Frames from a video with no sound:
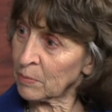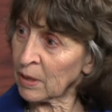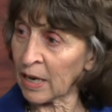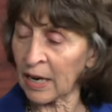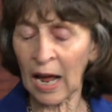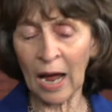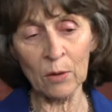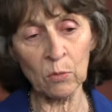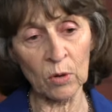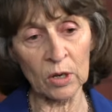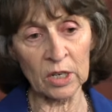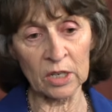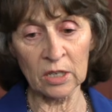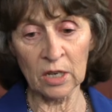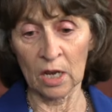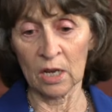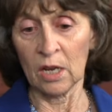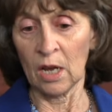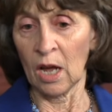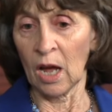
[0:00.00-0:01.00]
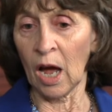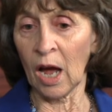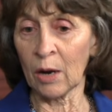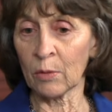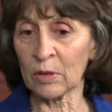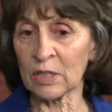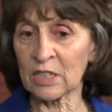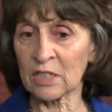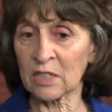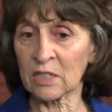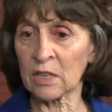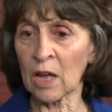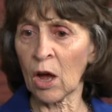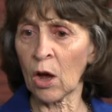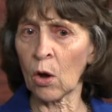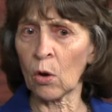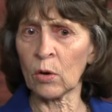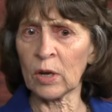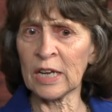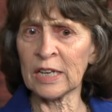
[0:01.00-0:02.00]
but I would. I was
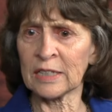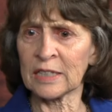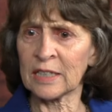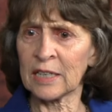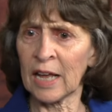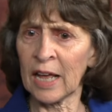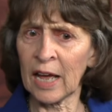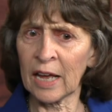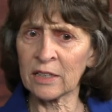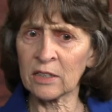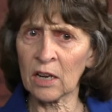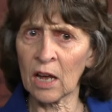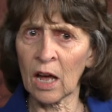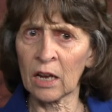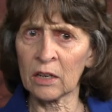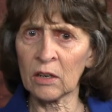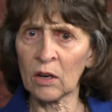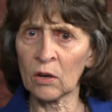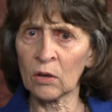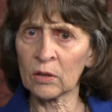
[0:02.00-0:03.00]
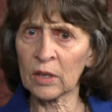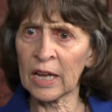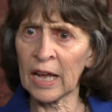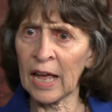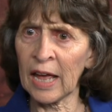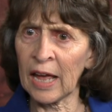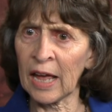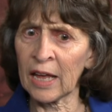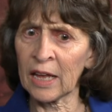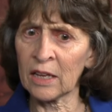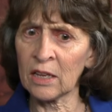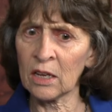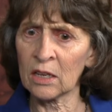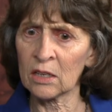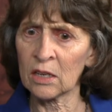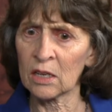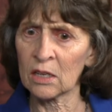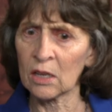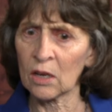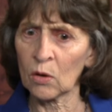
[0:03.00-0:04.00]
so intent on okay,
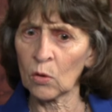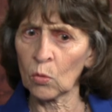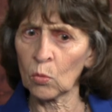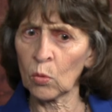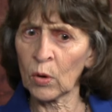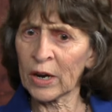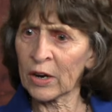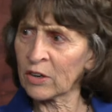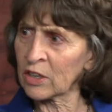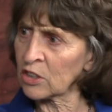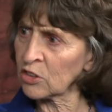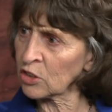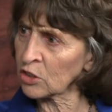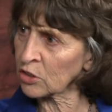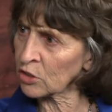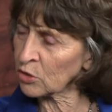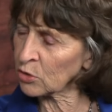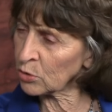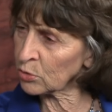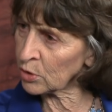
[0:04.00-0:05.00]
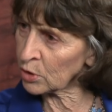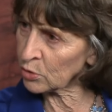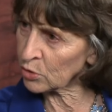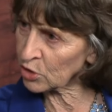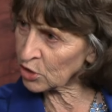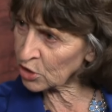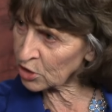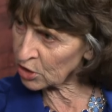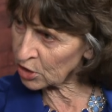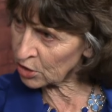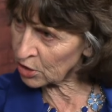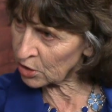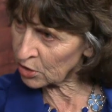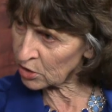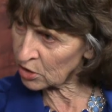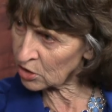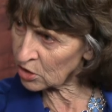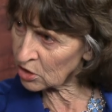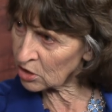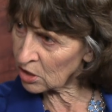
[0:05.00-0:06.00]
where is your true
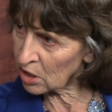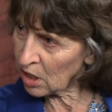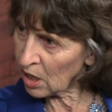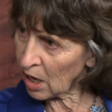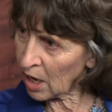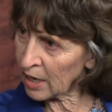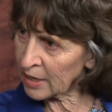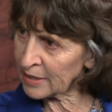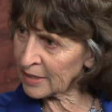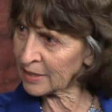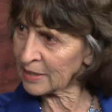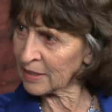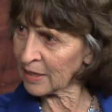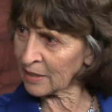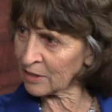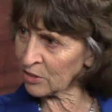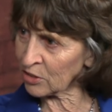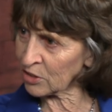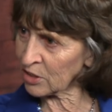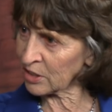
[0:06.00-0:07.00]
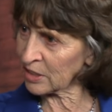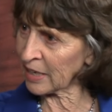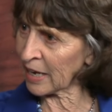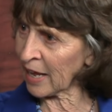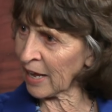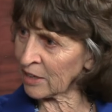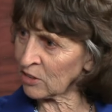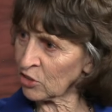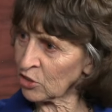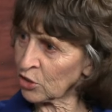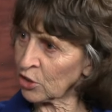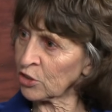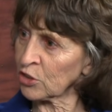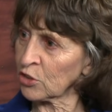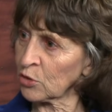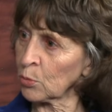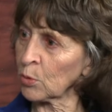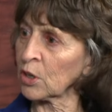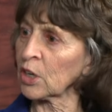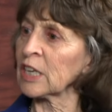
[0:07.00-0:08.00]
church? I didn't understand
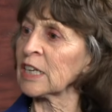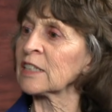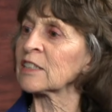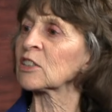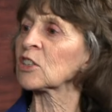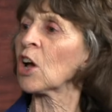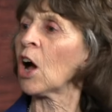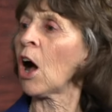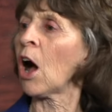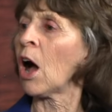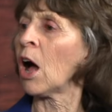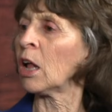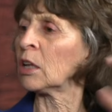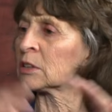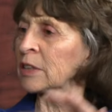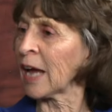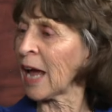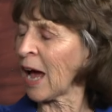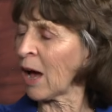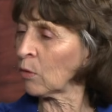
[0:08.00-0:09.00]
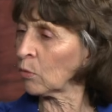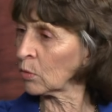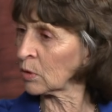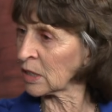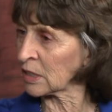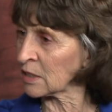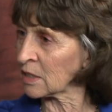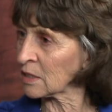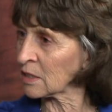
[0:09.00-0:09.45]
church you where it's called out once.